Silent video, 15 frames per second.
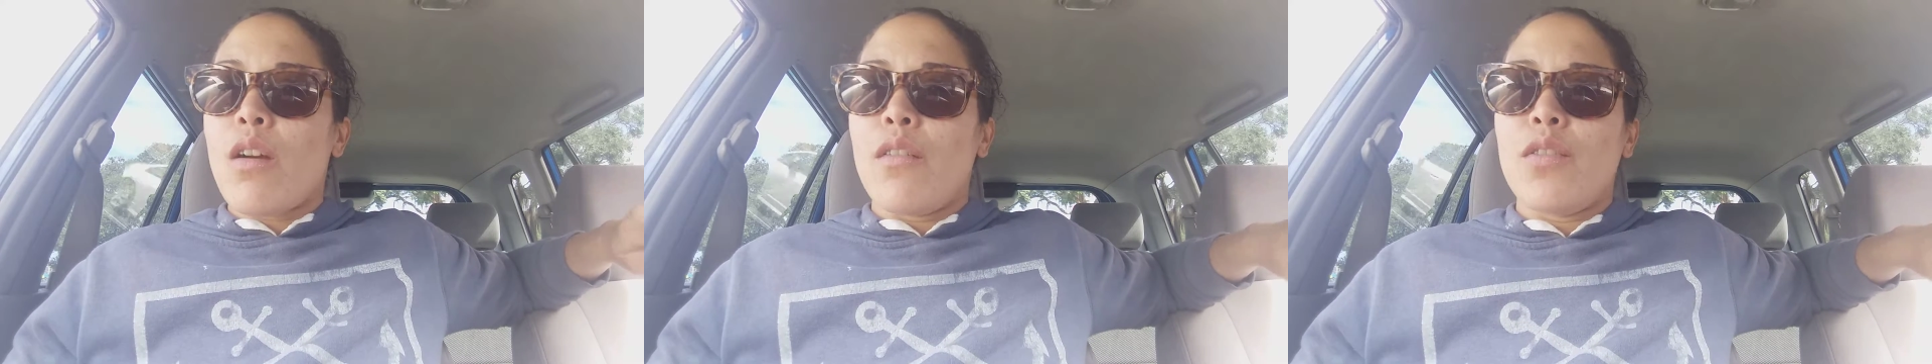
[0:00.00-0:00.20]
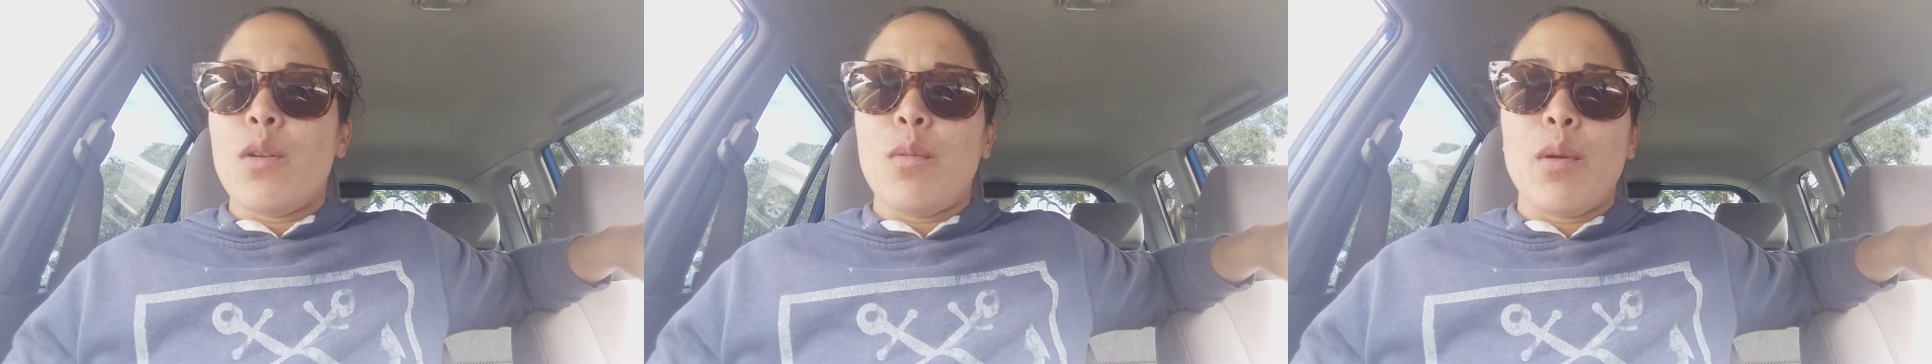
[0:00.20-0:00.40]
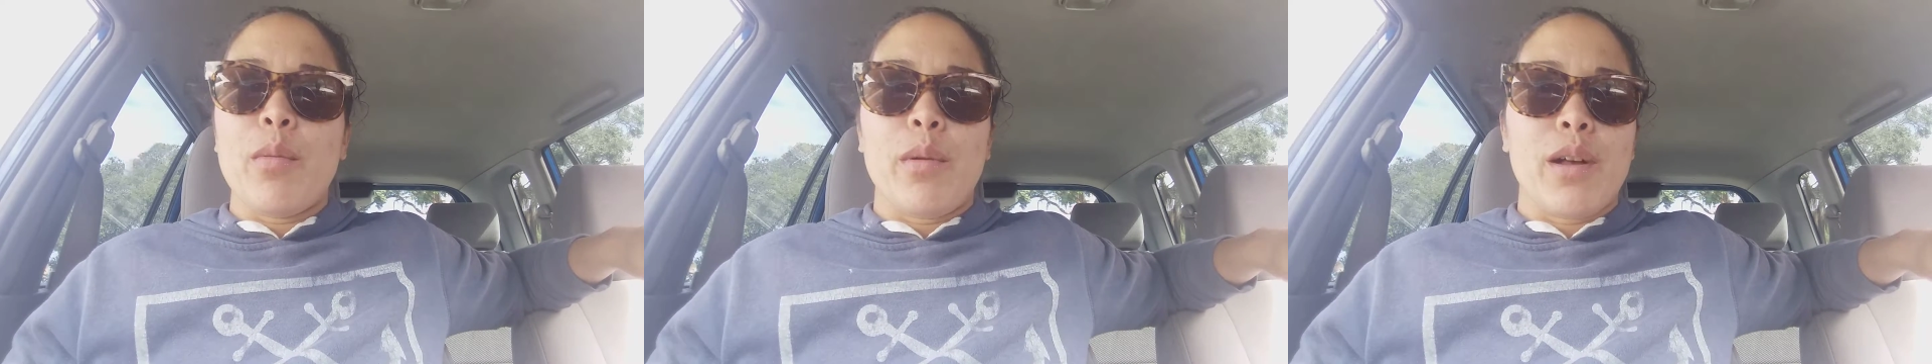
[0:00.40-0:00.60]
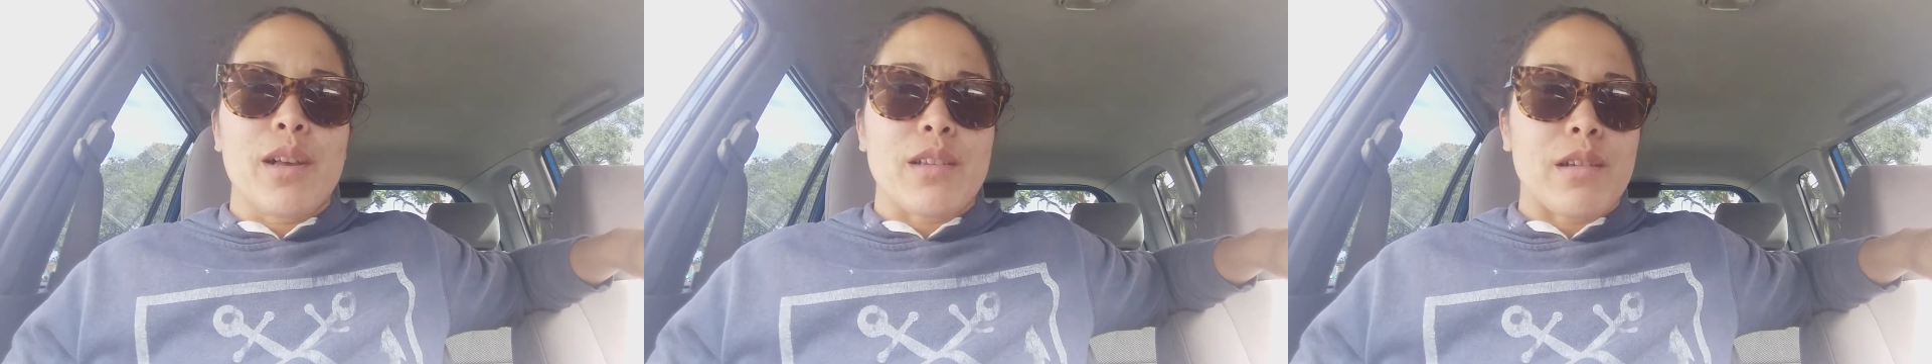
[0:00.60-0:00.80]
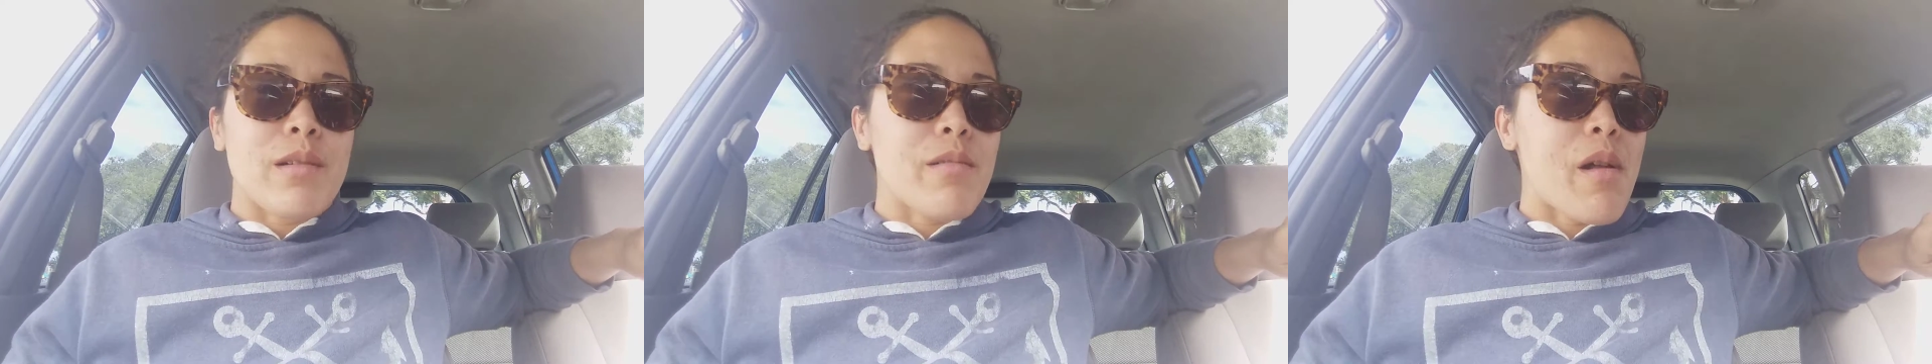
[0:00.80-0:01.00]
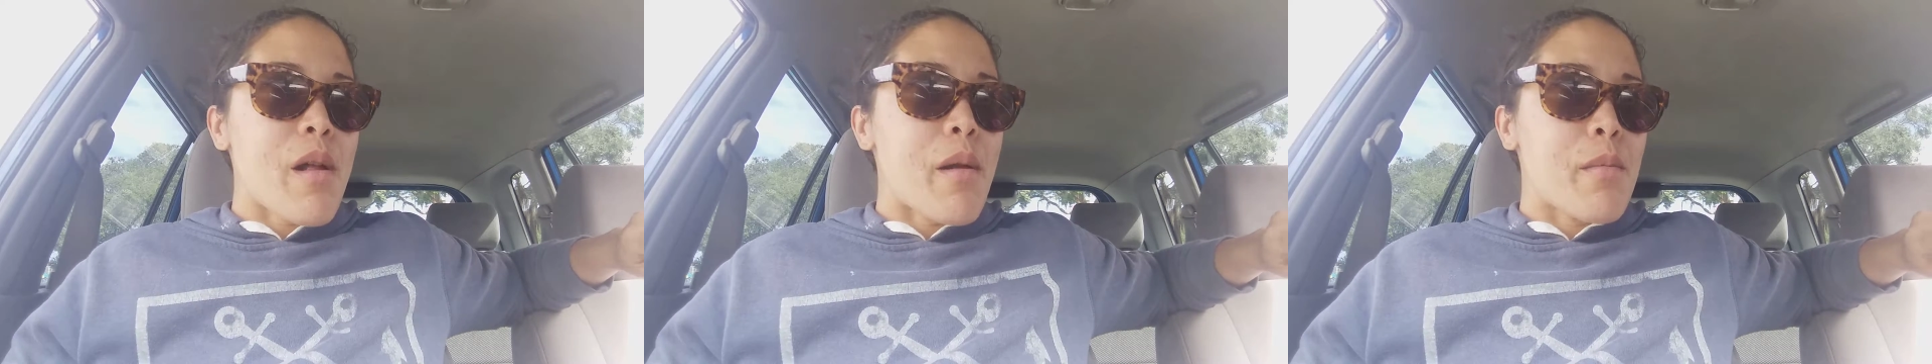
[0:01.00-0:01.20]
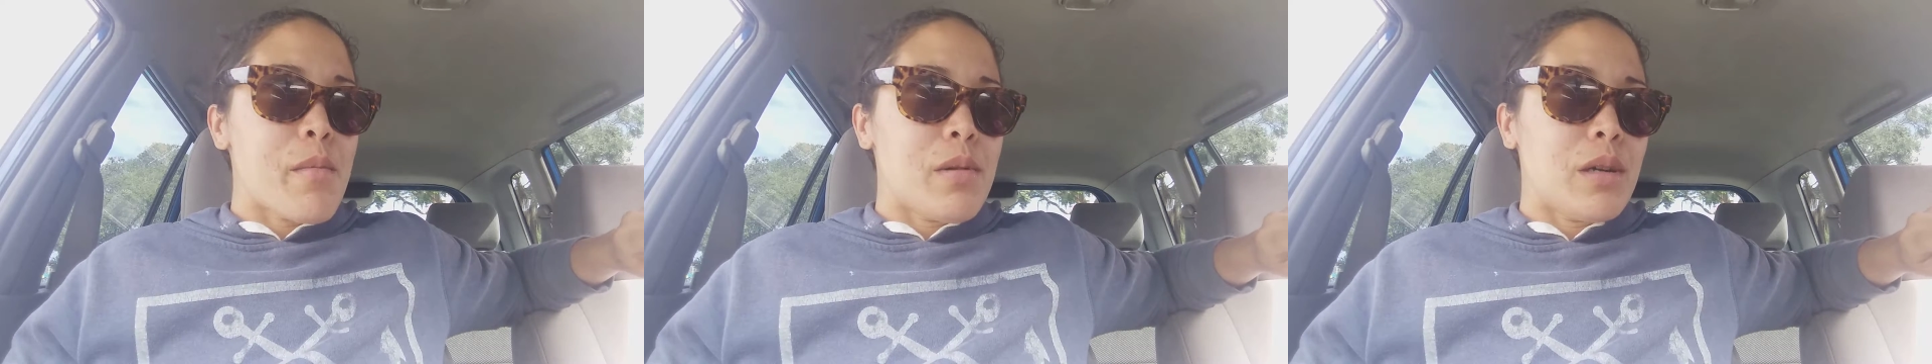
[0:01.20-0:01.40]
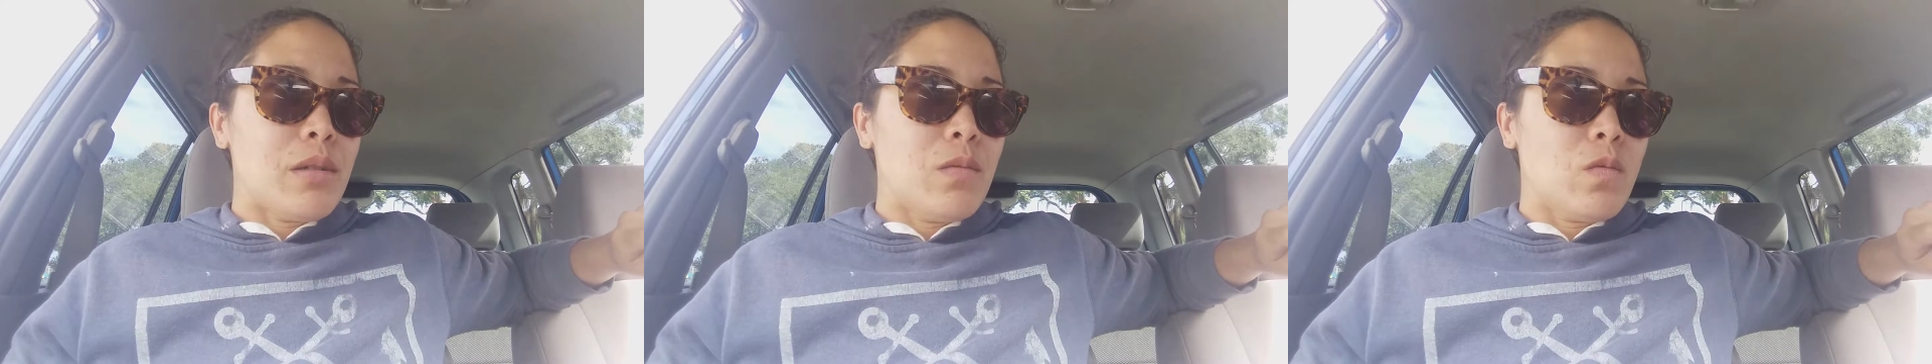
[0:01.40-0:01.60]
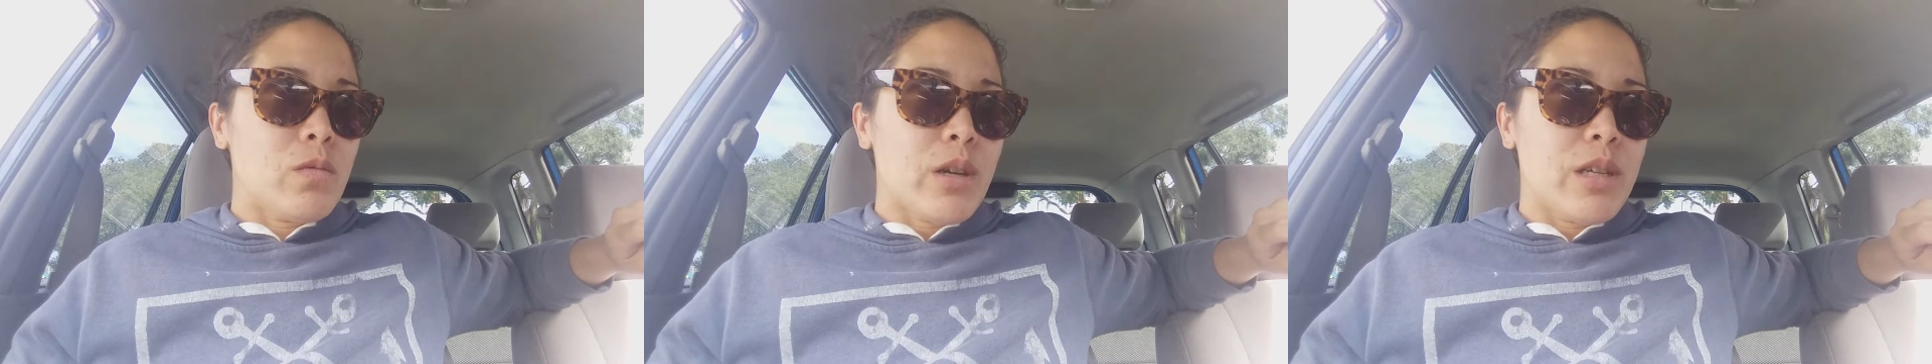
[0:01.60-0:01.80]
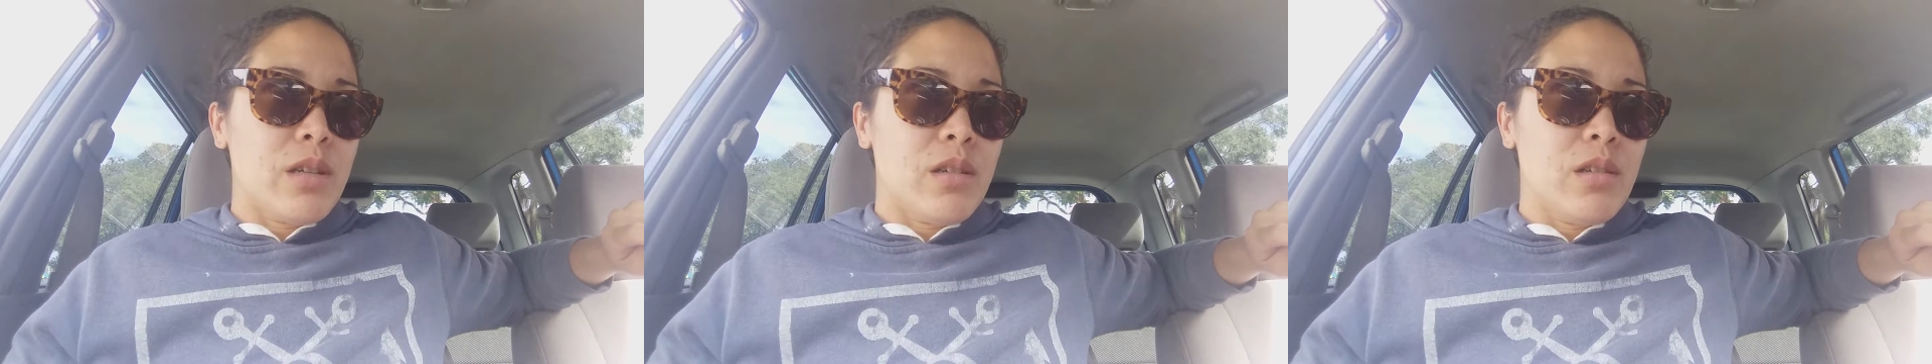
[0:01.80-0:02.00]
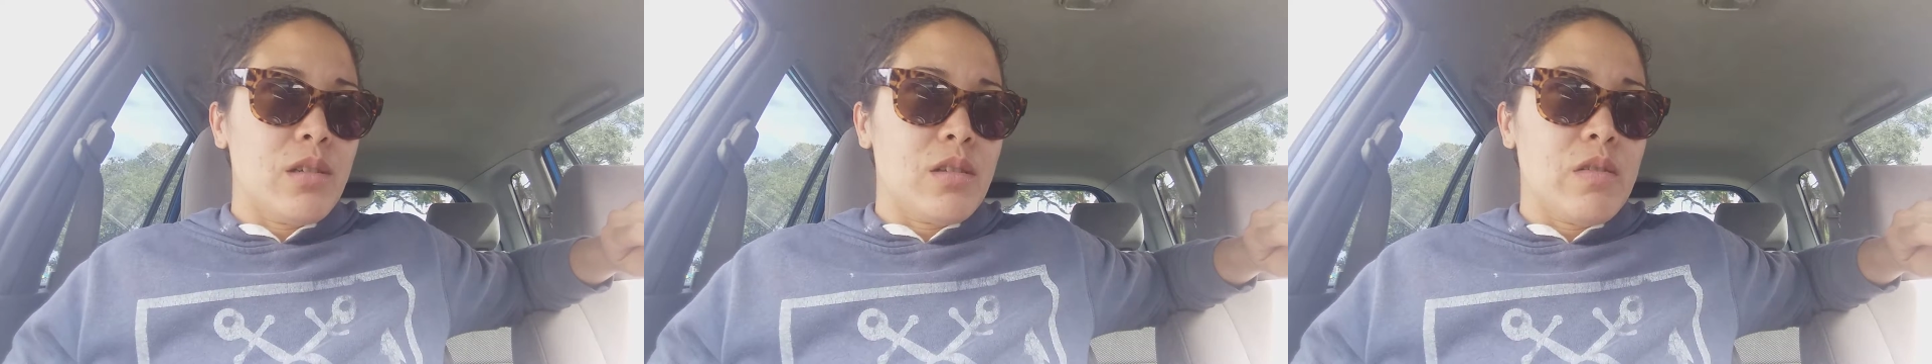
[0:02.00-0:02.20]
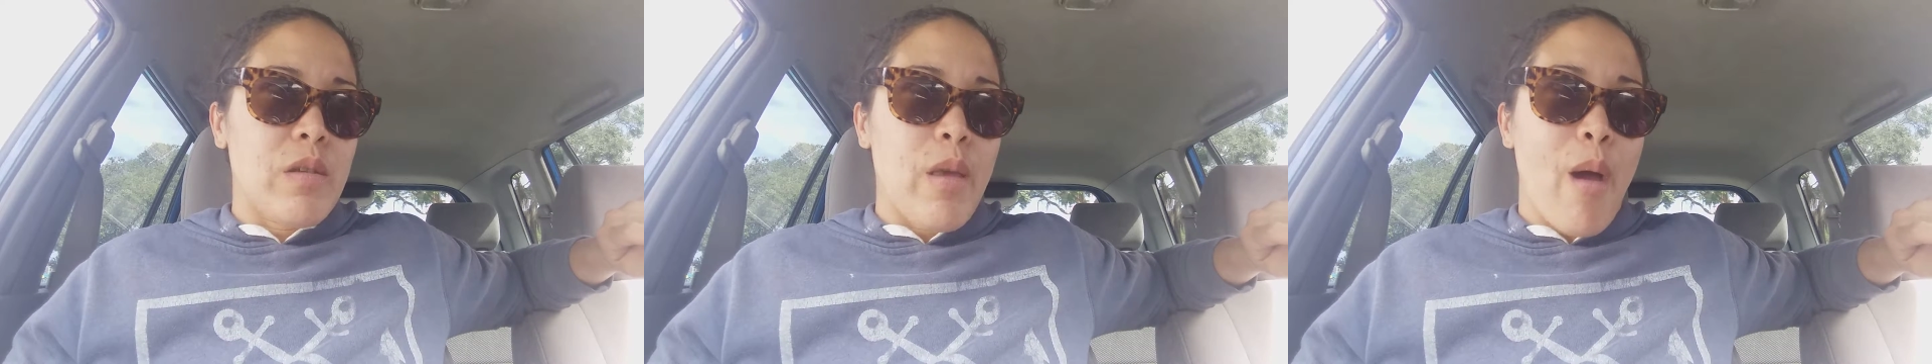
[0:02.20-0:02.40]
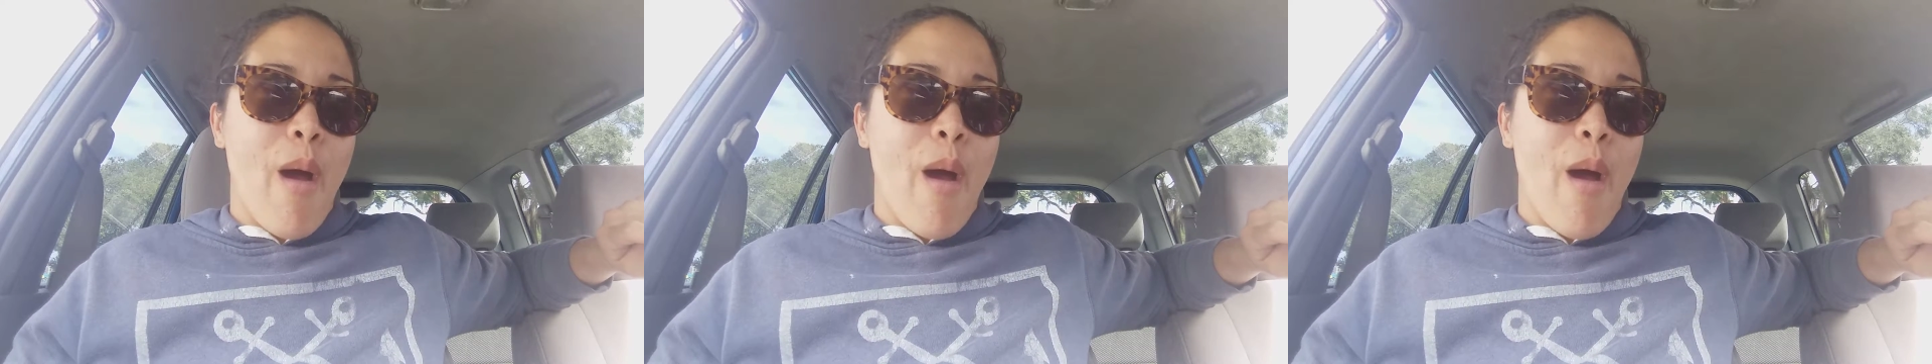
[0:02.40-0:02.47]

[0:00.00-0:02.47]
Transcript: a few people asking around about rentals